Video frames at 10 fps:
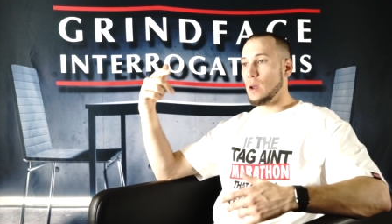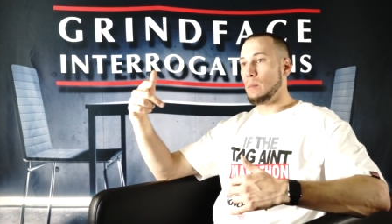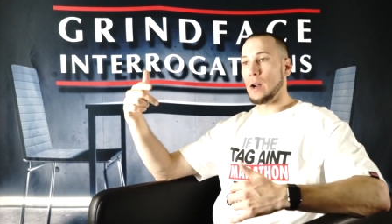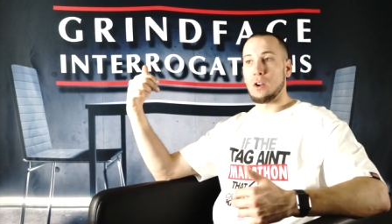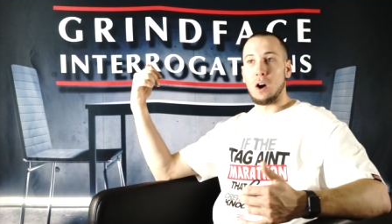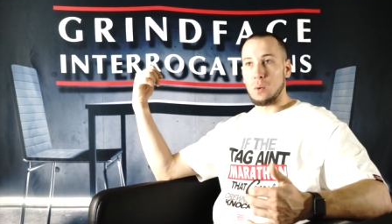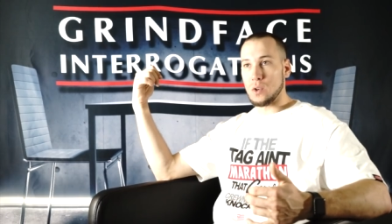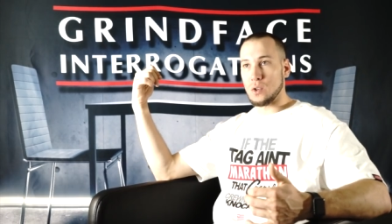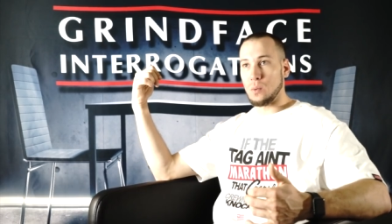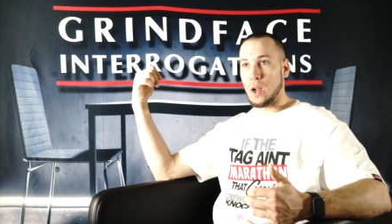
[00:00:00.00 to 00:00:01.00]
My dog
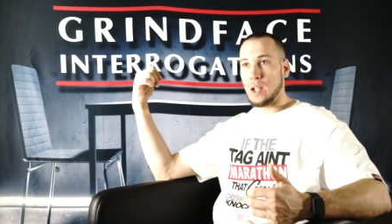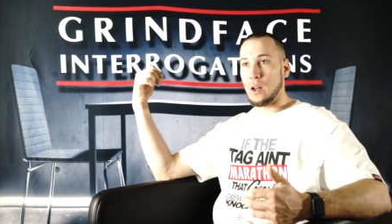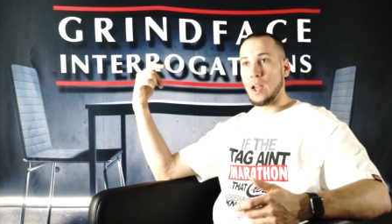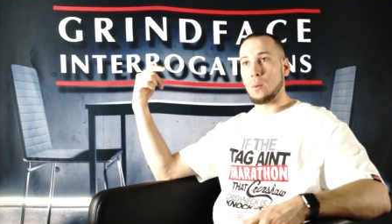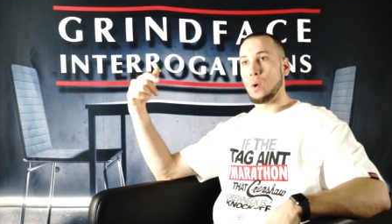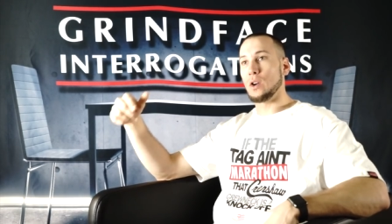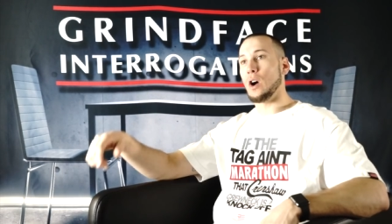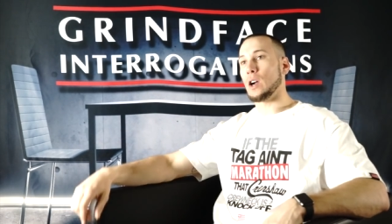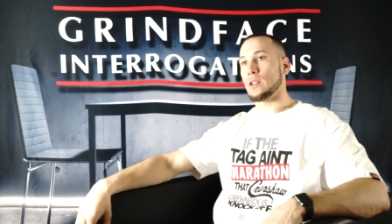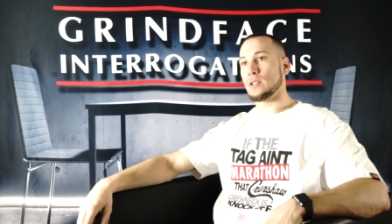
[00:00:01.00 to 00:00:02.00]
wasn't ready. I only had one
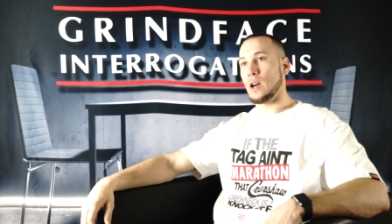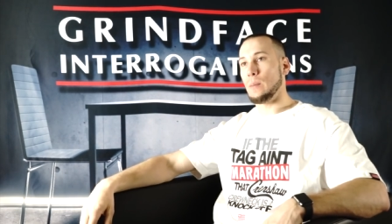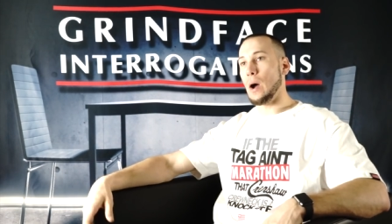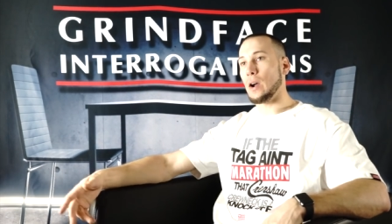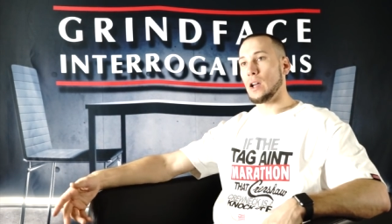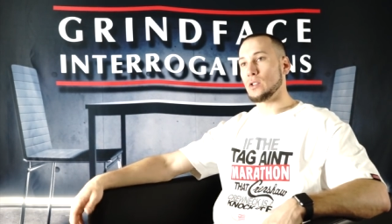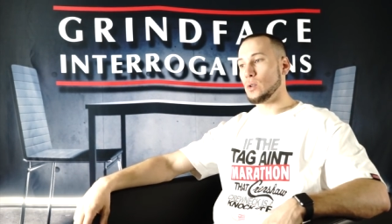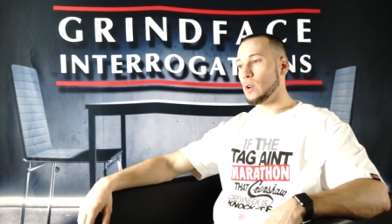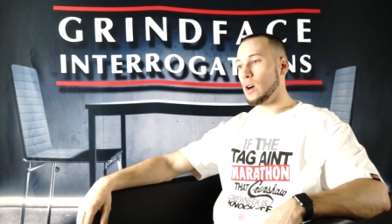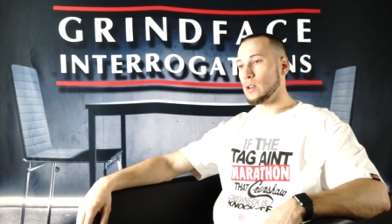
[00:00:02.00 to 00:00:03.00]
dog at the time. Now I got two
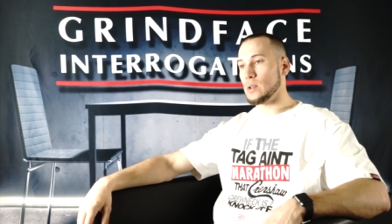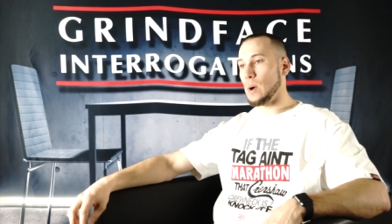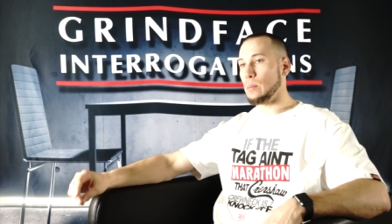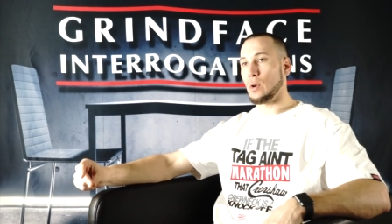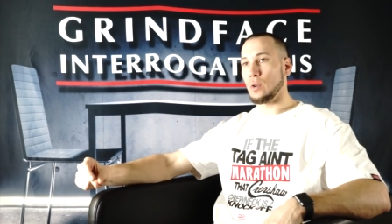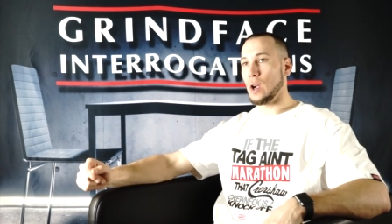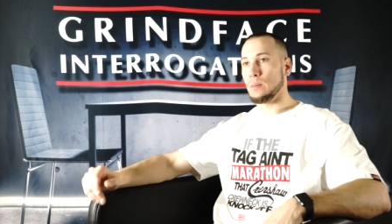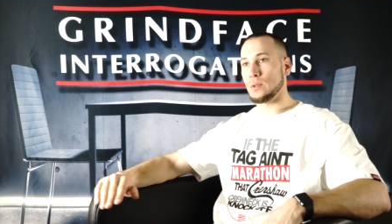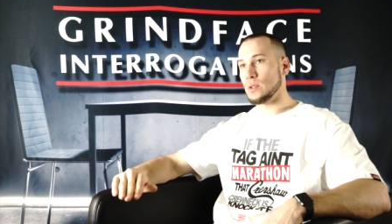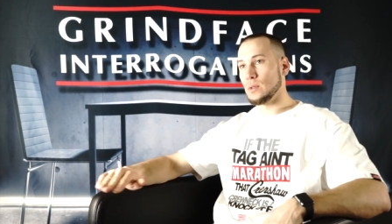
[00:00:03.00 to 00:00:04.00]
dogs, and my
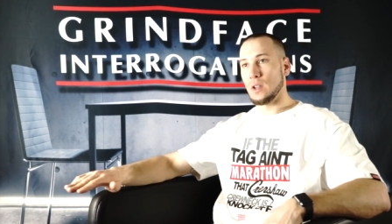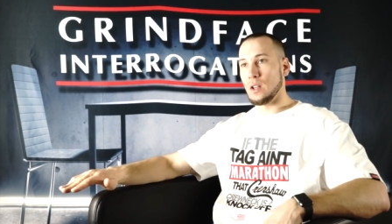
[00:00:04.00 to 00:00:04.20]
program's